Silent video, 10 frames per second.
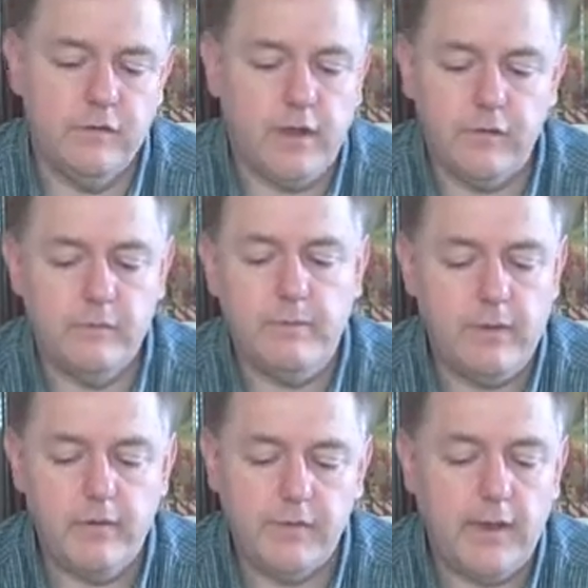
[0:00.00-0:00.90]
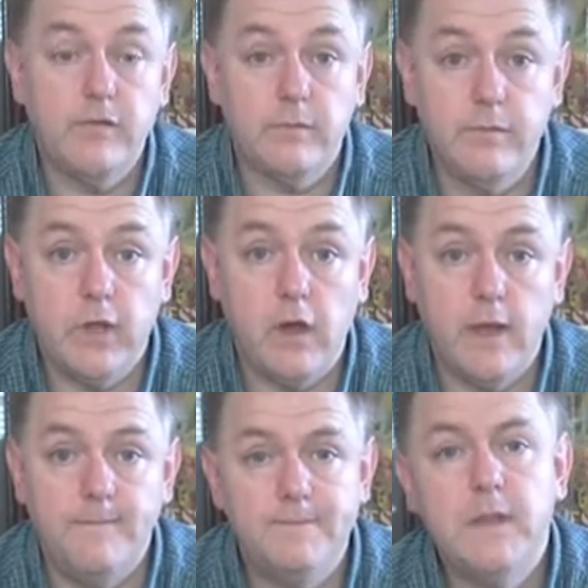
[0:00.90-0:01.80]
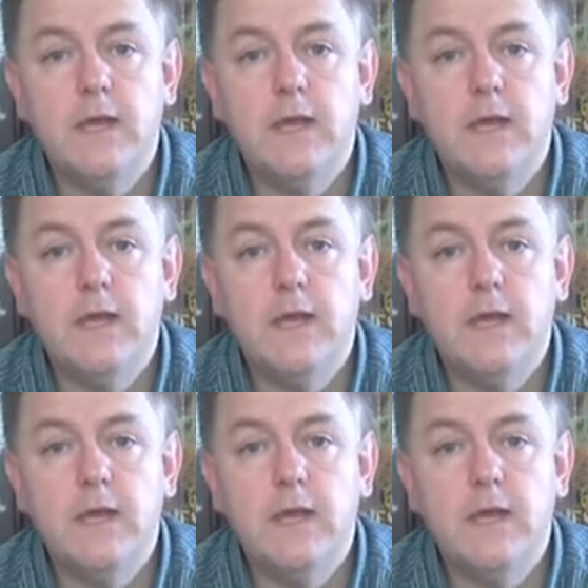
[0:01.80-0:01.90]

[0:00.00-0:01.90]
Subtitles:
It does take some time.